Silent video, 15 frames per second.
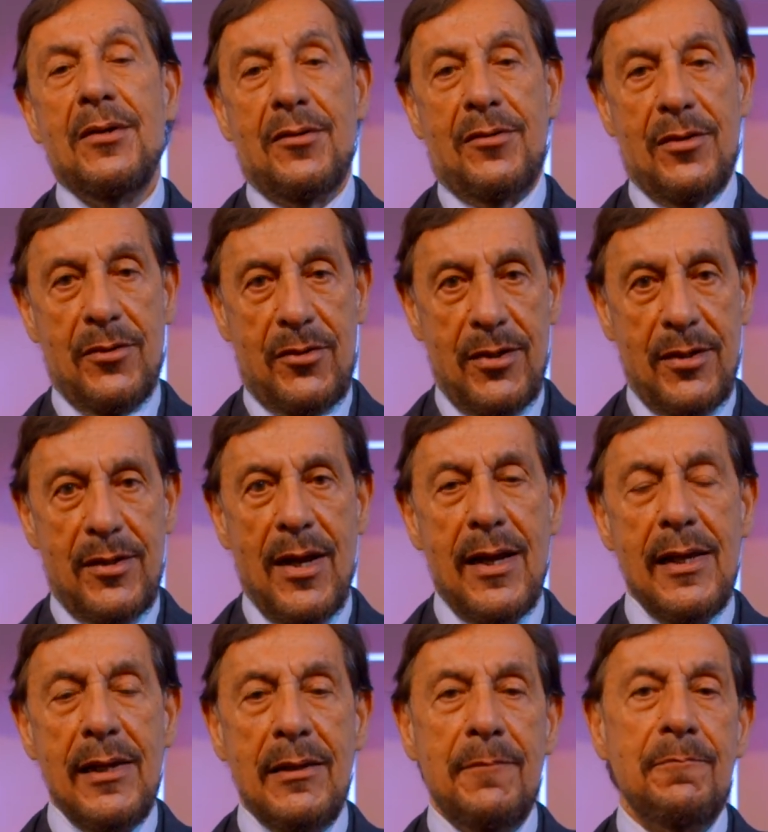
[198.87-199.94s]
So
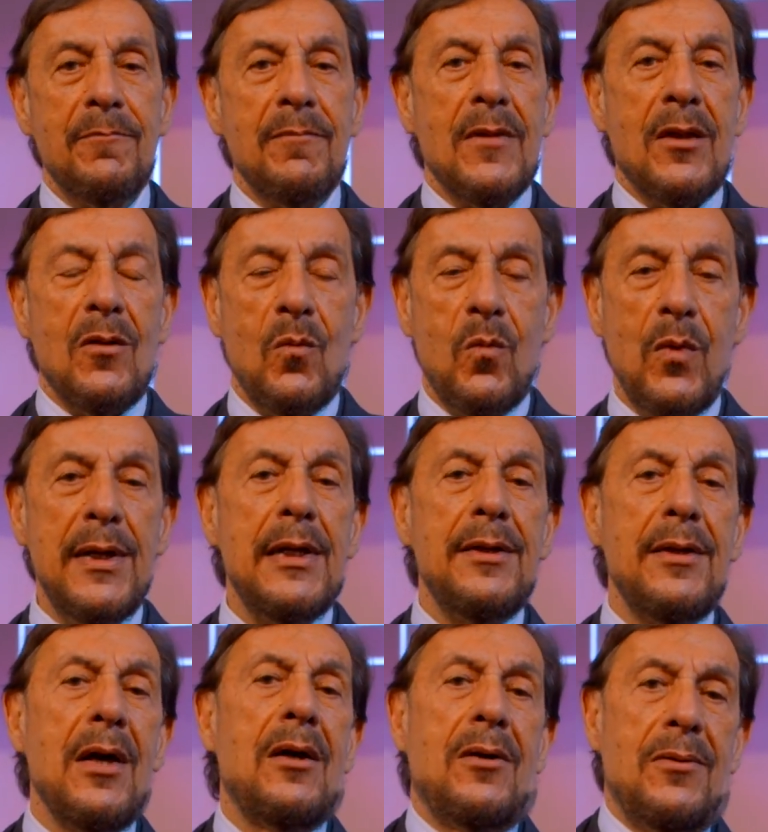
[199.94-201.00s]
today we
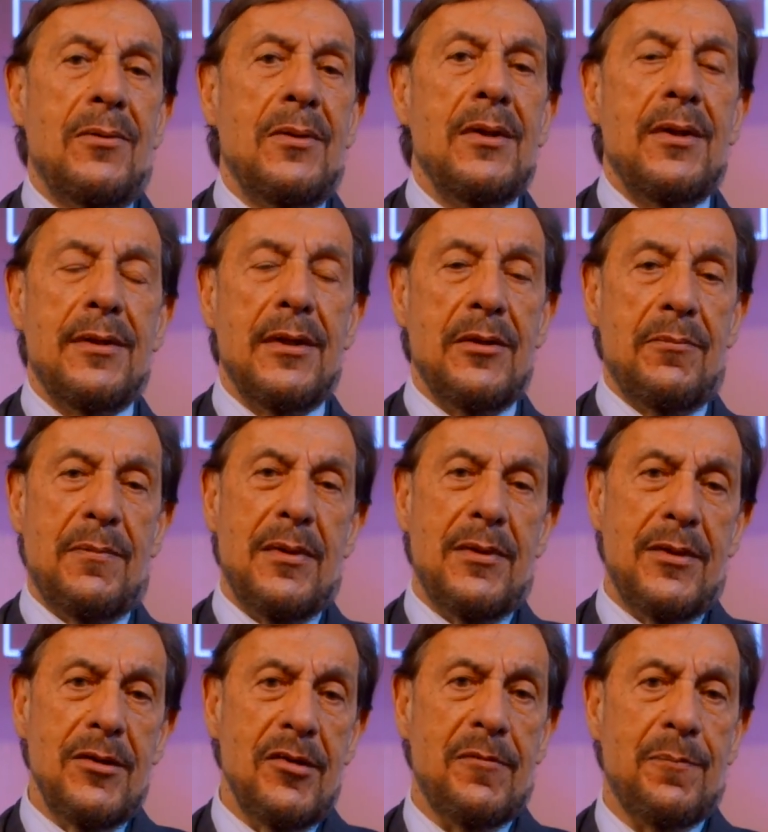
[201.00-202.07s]
know that
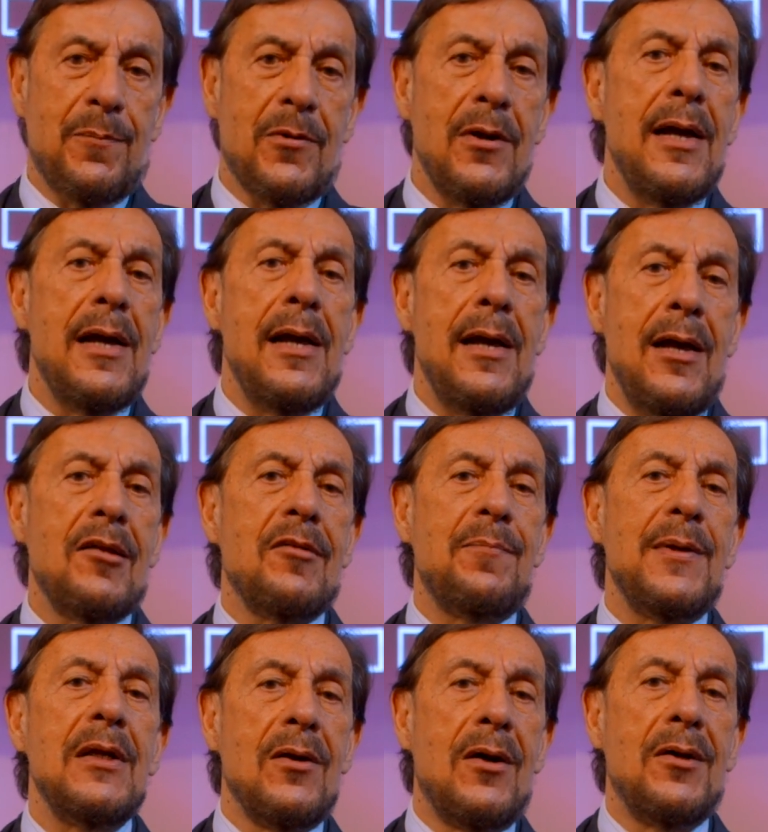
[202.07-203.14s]
this prayer has
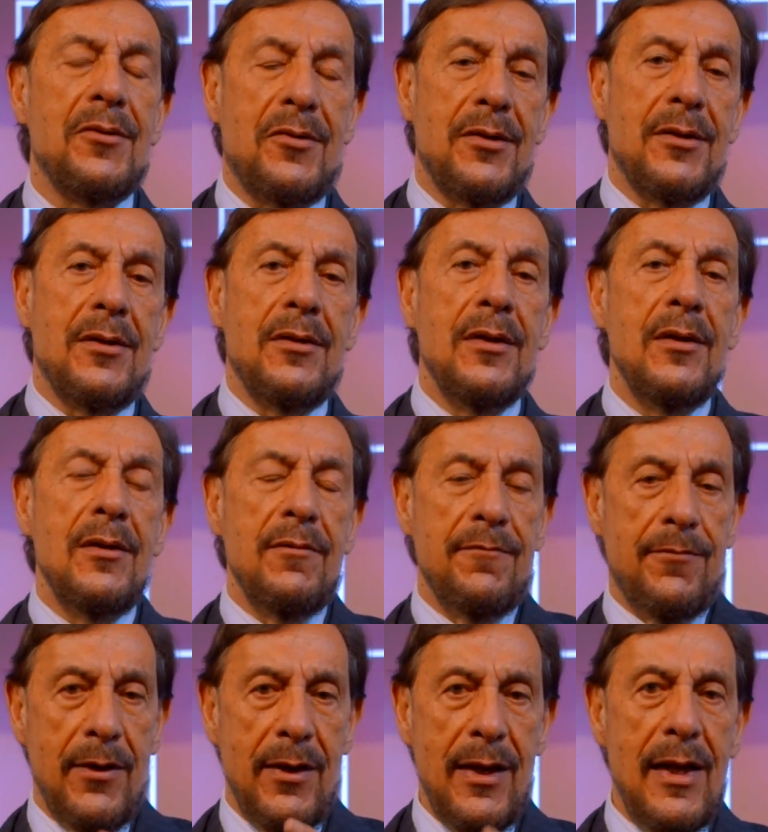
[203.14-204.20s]
been answered
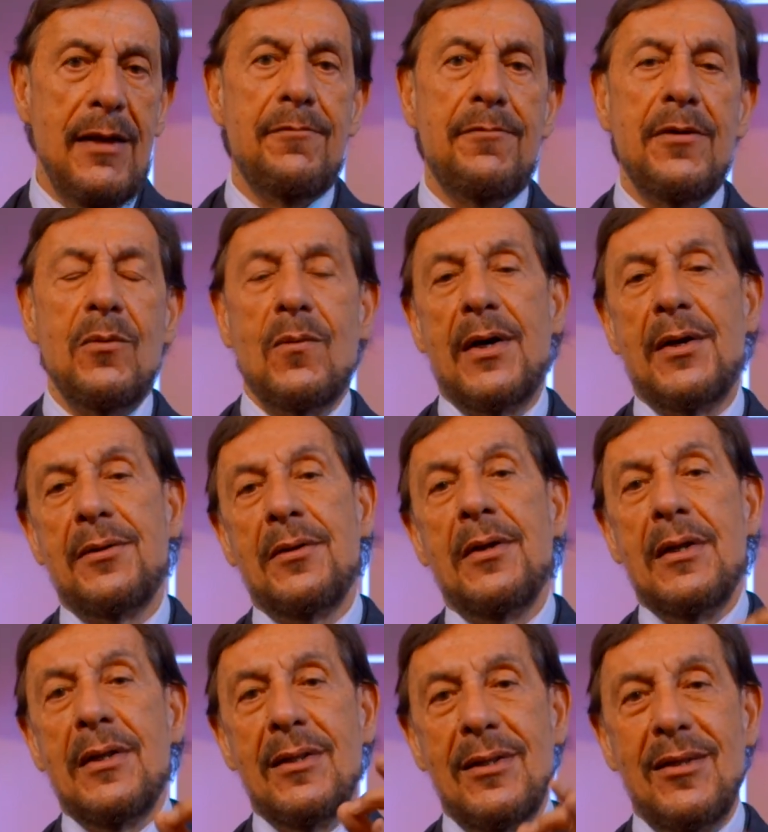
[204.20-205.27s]
for everyone
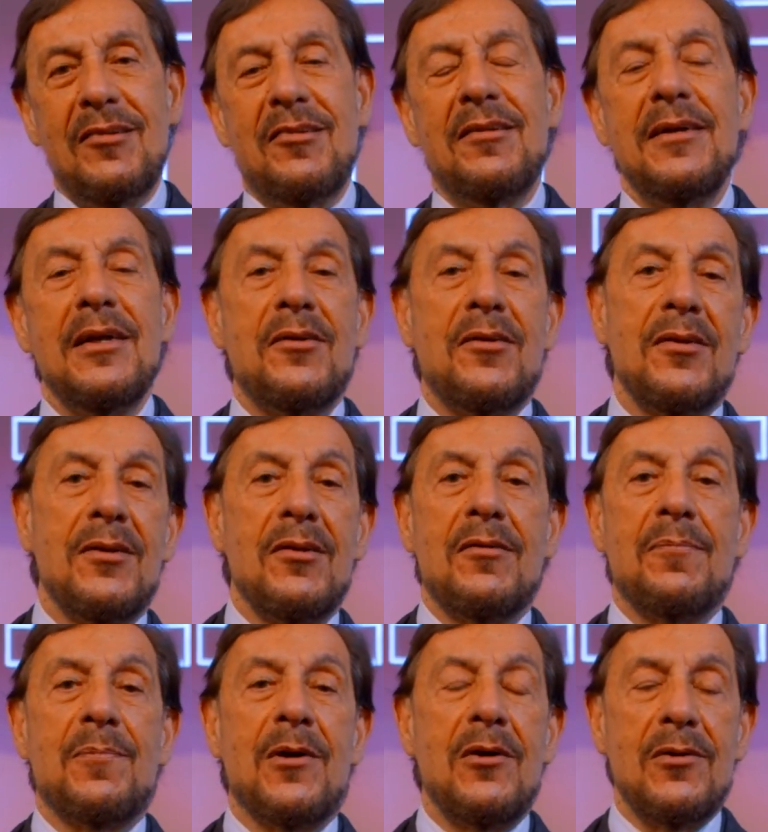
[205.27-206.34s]
listening to
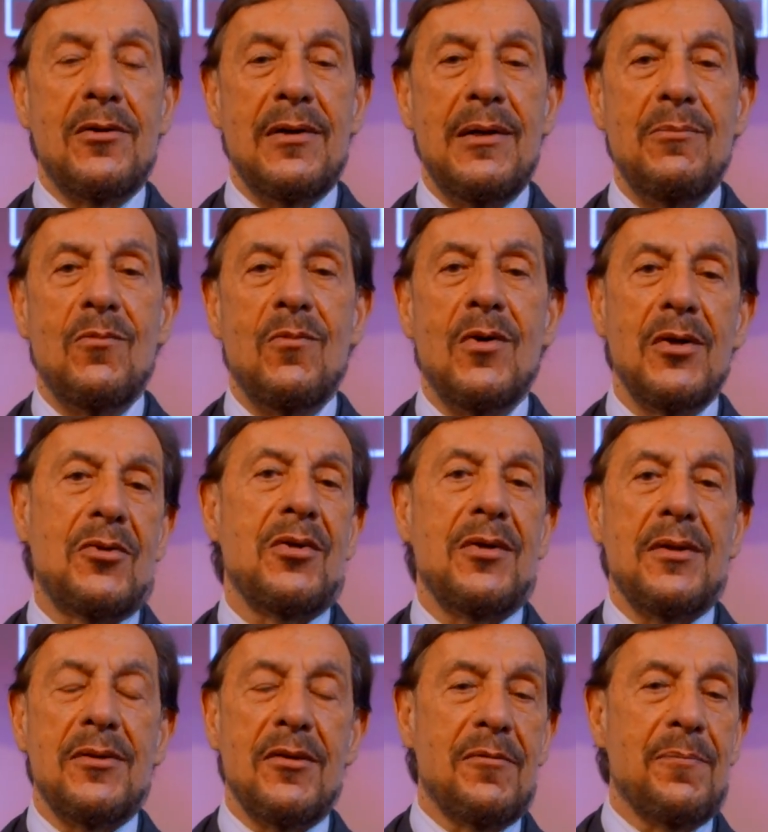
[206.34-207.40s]
this program,
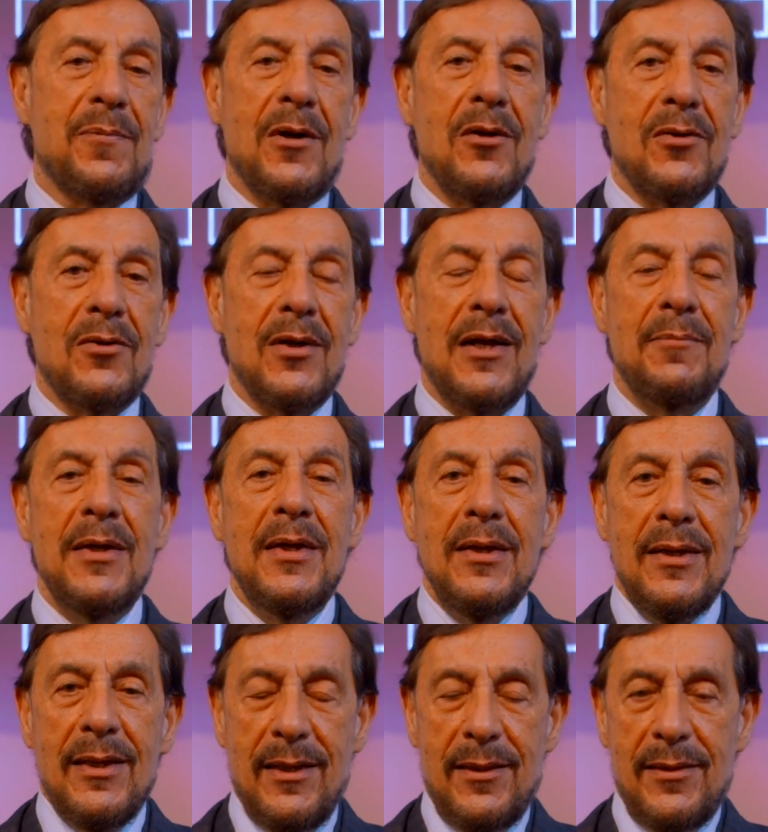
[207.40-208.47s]
watching this program,
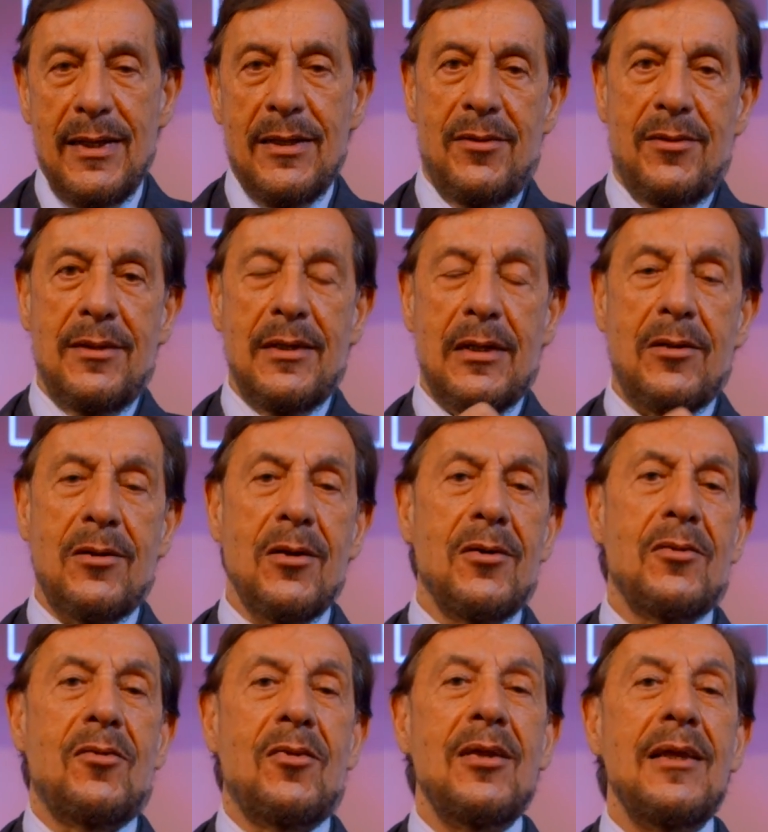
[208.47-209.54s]
and that the
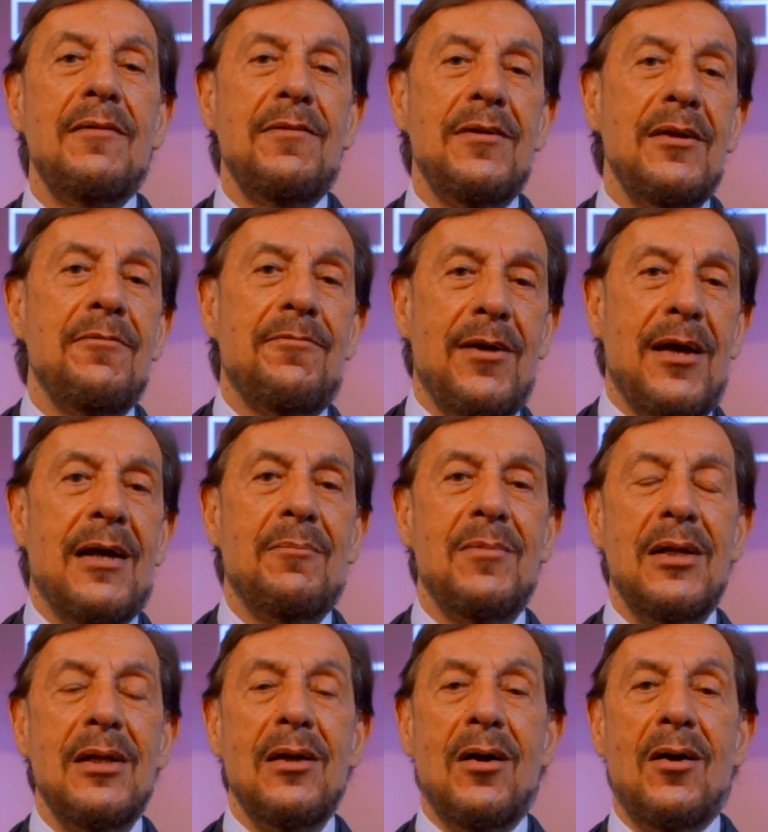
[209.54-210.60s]
God TV
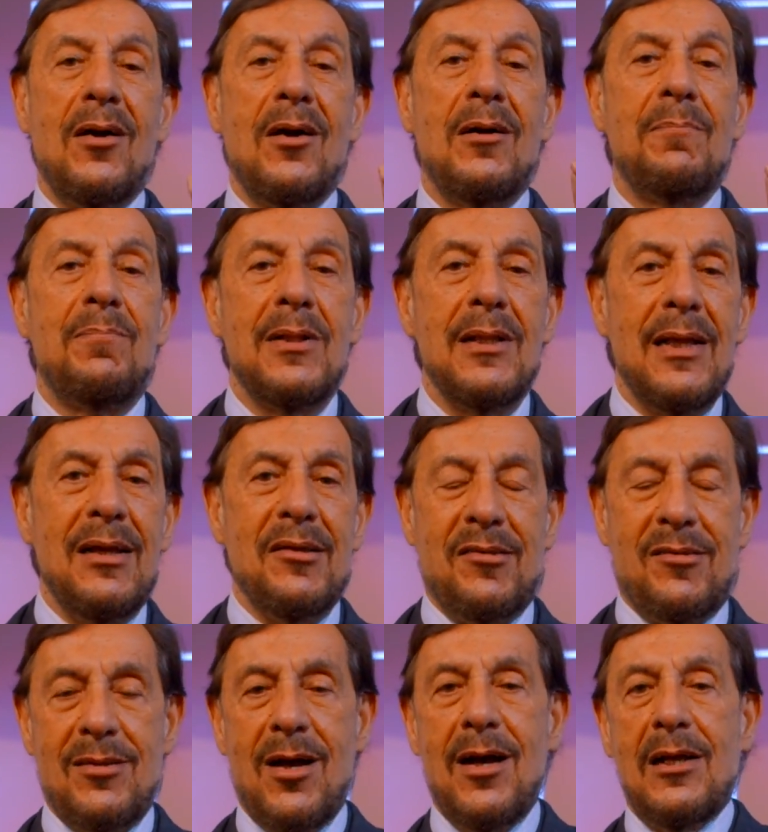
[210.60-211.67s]
family are
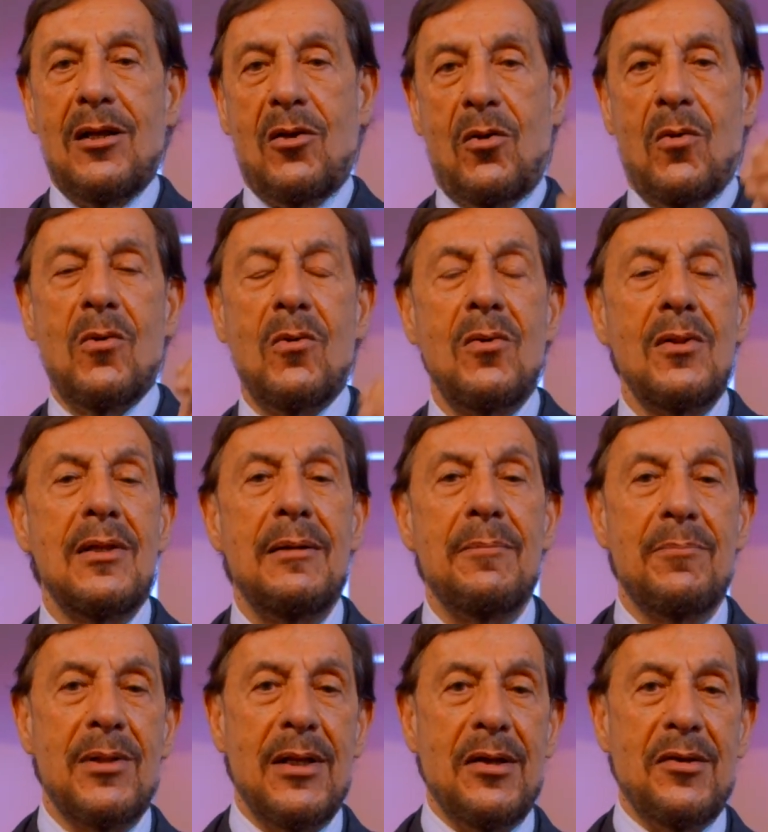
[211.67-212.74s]
blessed. I call
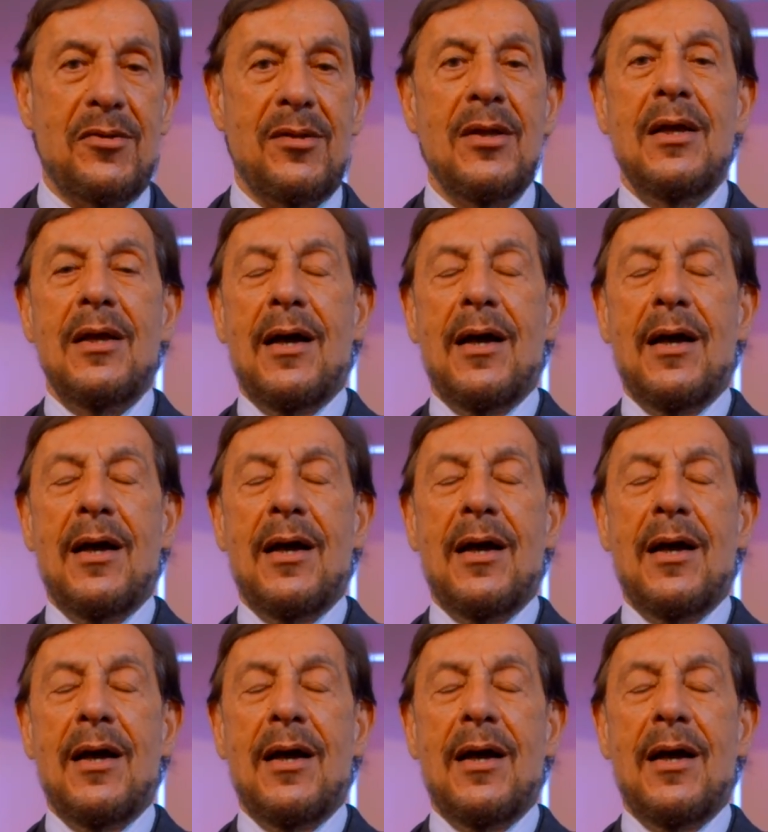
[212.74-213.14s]
them blessed.